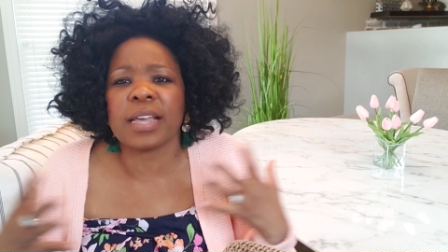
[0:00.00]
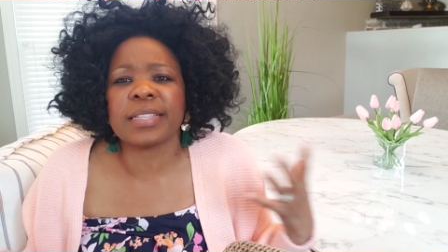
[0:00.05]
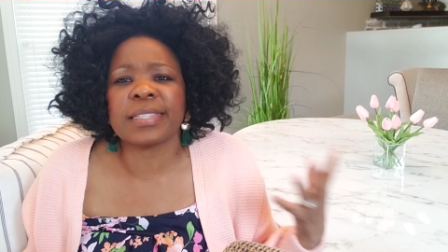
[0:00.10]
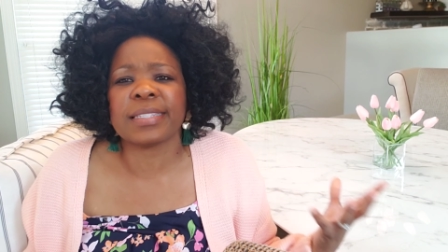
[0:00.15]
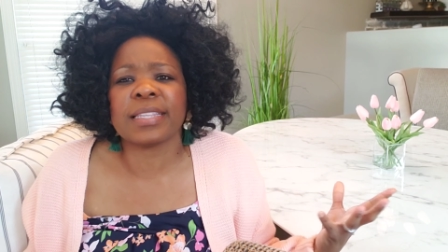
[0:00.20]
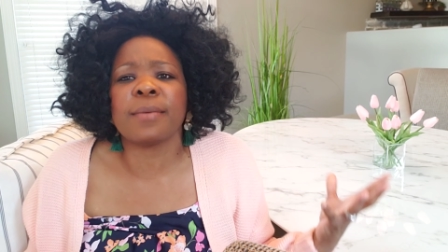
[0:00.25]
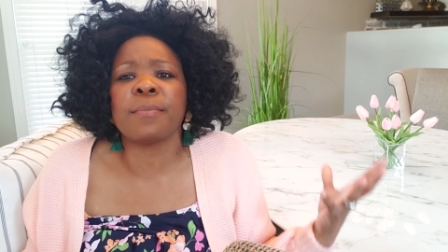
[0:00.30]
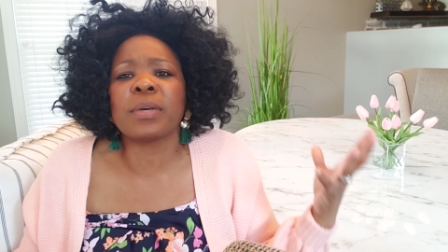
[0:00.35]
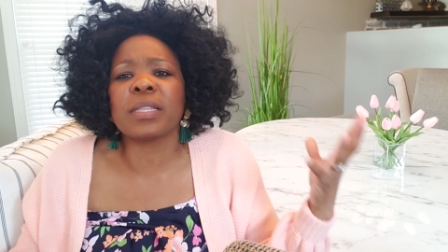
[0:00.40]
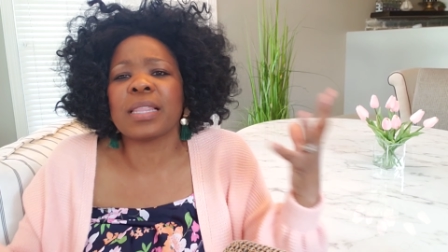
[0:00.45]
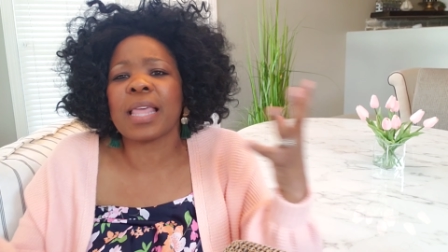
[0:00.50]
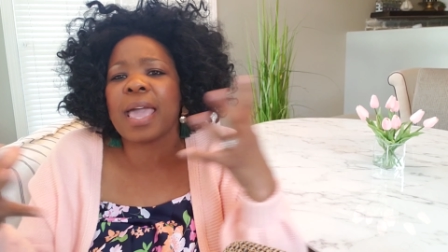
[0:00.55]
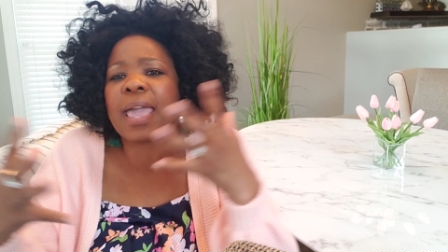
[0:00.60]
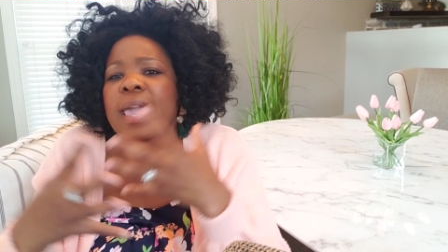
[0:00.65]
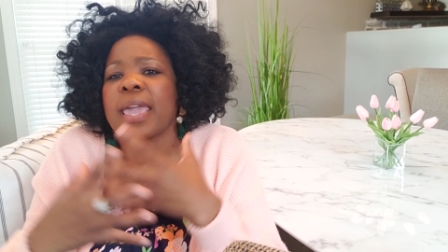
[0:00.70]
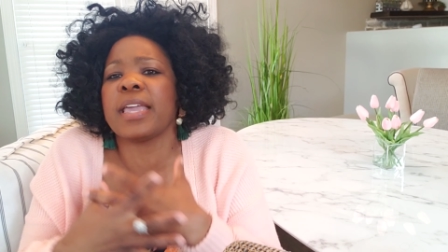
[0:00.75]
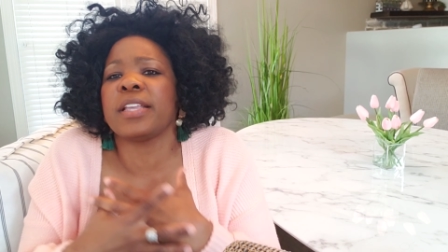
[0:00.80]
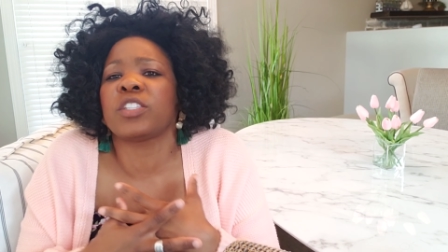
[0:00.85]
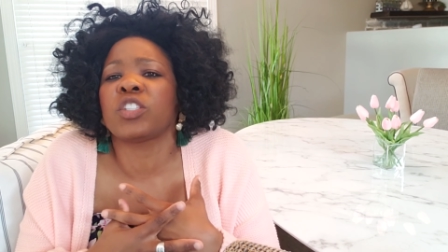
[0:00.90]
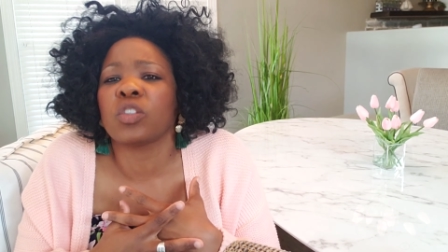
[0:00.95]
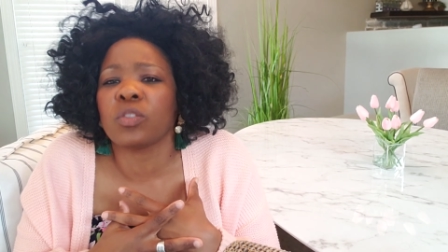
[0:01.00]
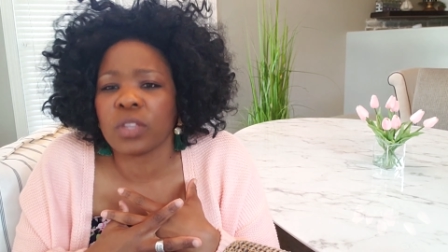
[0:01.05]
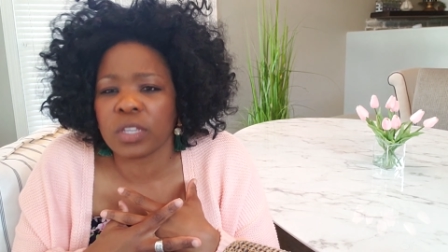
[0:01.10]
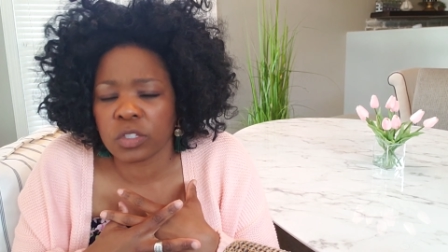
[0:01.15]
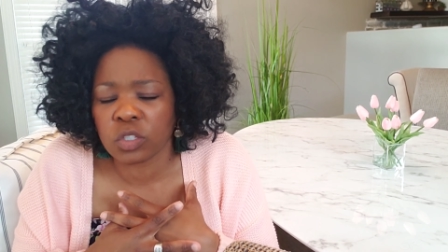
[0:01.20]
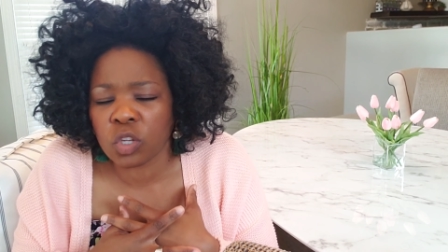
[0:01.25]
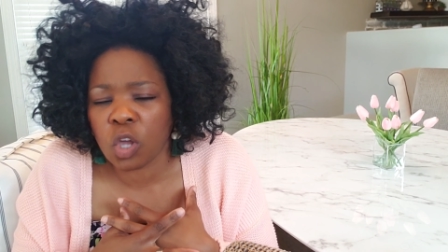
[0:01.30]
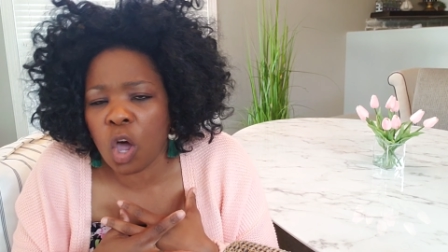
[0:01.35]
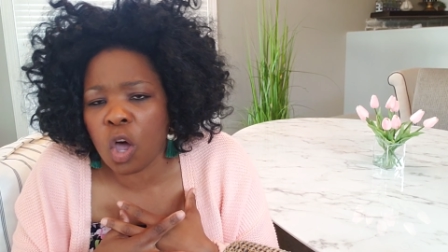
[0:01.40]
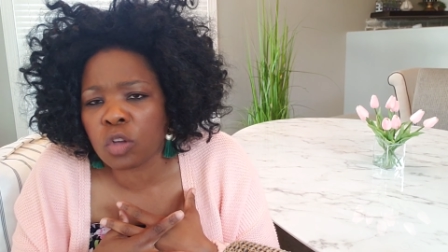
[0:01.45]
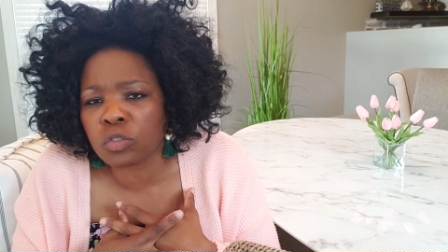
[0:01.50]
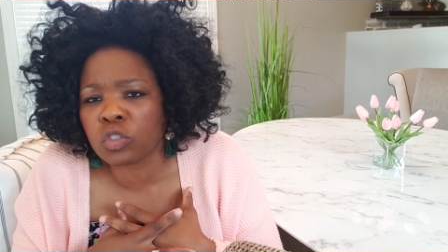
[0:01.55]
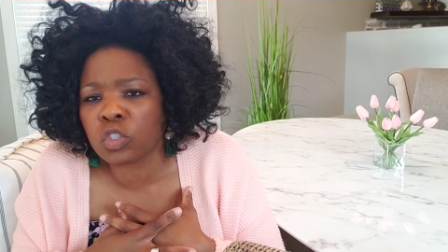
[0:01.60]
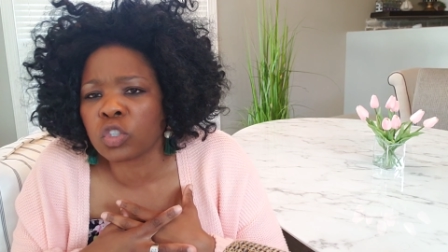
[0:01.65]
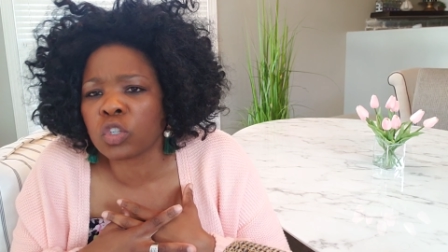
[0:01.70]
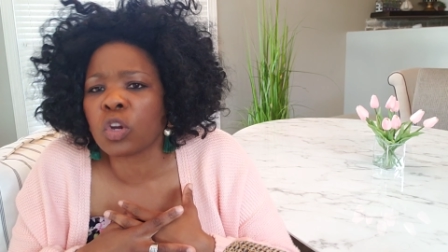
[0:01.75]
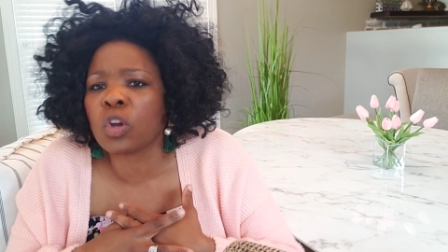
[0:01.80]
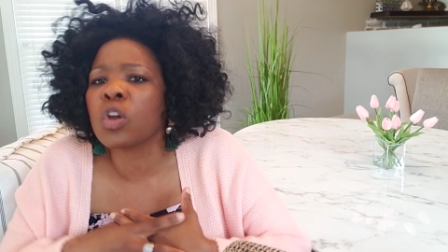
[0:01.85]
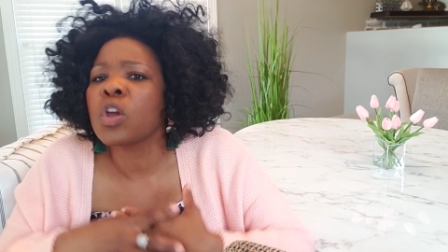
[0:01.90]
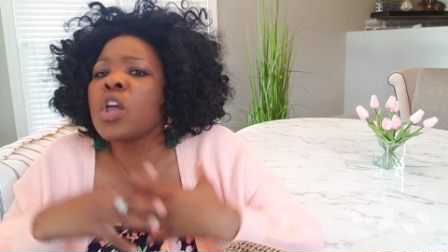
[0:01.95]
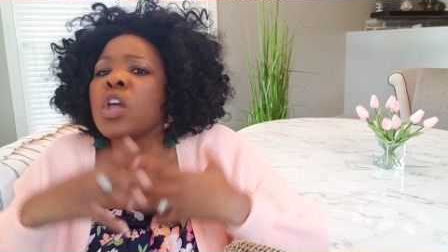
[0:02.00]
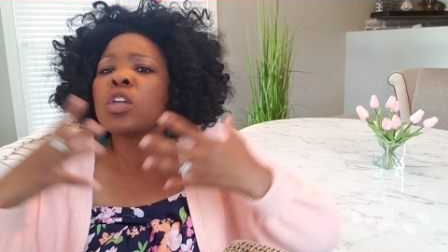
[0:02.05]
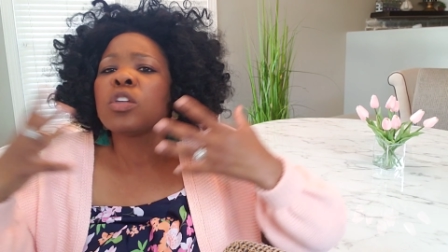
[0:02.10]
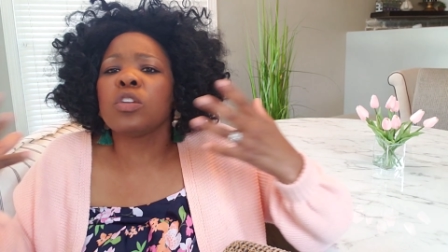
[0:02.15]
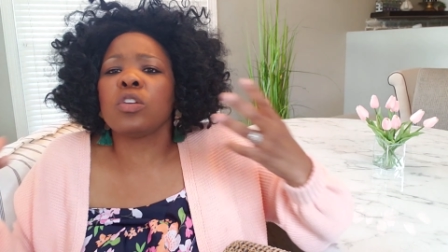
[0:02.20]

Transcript: to assimilate into this culture?